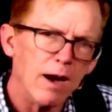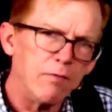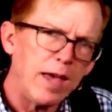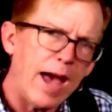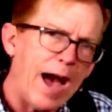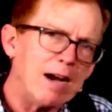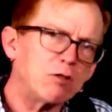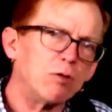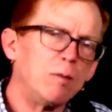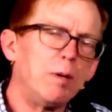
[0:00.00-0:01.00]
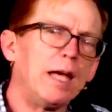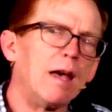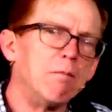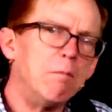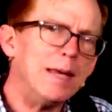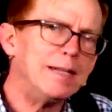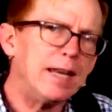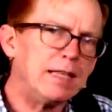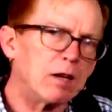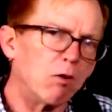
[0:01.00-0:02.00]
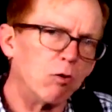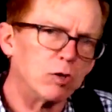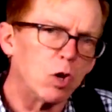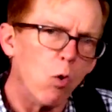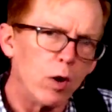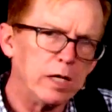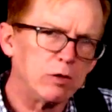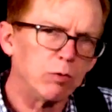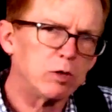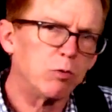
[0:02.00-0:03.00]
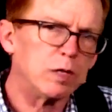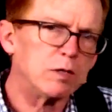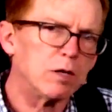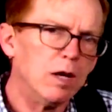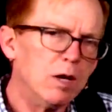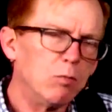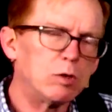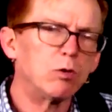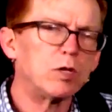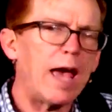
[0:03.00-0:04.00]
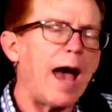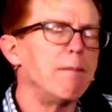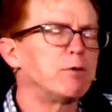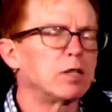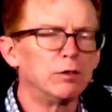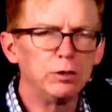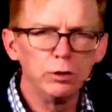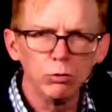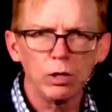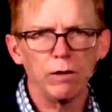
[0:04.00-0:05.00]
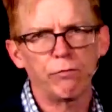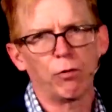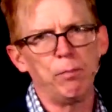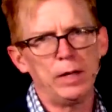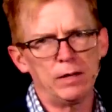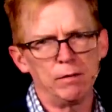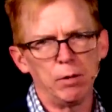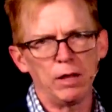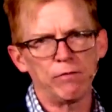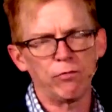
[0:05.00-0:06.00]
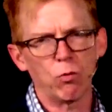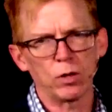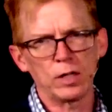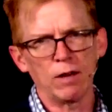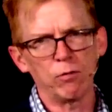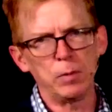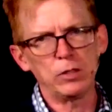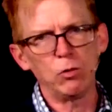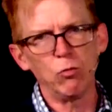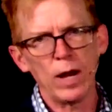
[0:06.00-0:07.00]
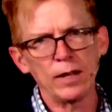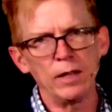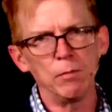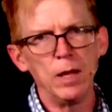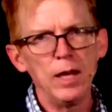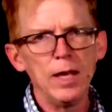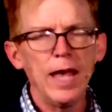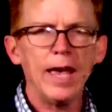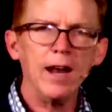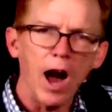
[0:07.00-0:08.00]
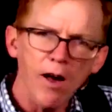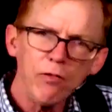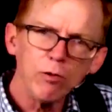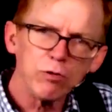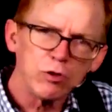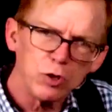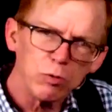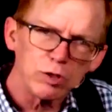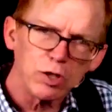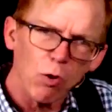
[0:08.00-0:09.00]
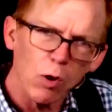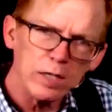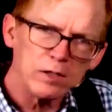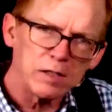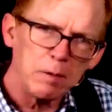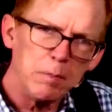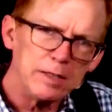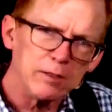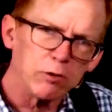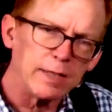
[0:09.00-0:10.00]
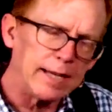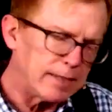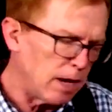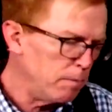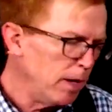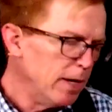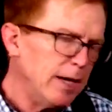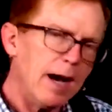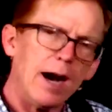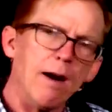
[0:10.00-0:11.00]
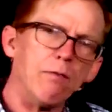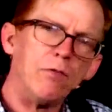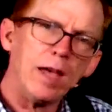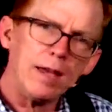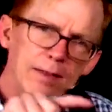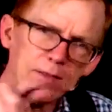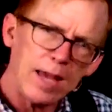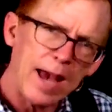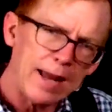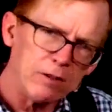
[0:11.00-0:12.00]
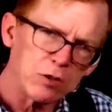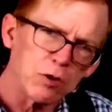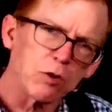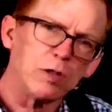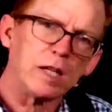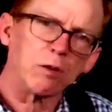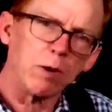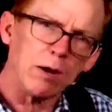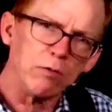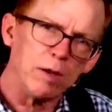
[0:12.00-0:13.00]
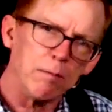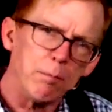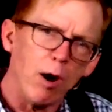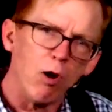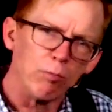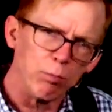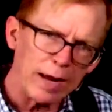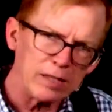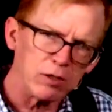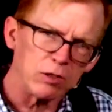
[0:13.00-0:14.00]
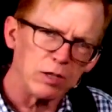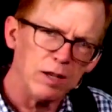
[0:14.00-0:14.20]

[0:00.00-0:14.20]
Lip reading: they actually began minting their own coins, which was absolutely forbidden by the foreign governments who ran them. And on those Jewish coins that they minted during that time, they had circling around them palm branches.